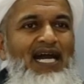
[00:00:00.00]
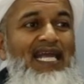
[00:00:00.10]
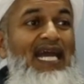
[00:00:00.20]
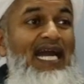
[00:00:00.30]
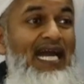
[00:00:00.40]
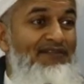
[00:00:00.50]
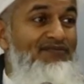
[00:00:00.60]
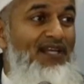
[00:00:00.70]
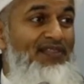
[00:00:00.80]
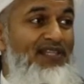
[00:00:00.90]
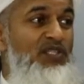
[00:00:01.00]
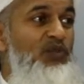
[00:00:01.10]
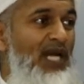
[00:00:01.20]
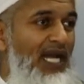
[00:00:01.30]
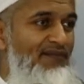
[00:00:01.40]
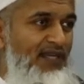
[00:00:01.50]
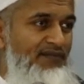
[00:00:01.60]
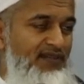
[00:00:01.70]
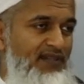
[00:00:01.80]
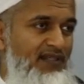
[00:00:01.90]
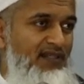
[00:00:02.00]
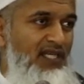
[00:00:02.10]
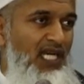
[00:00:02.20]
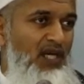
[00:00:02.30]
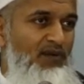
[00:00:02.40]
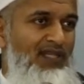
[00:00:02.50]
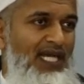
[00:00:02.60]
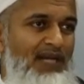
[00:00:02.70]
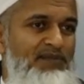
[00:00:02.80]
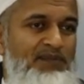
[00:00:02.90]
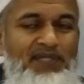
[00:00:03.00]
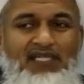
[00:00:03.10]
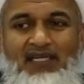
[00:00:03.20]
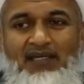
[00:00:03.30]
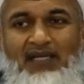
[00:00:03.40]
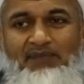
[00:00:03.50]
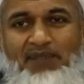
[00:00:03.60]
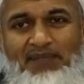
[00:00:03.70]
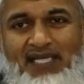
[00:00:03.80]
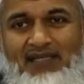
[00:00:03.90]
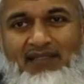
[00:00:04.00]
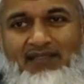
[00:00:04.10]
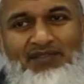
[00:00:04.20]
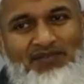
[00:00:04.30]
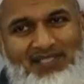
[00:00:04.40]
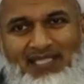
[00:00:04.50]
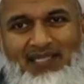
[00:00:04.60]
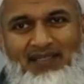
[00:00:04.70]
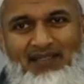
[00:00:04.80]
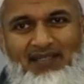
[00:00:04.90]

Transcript: I have nothing, you have everything. Oh Allah, I'm a beggar, I'm a beggar, you're a king.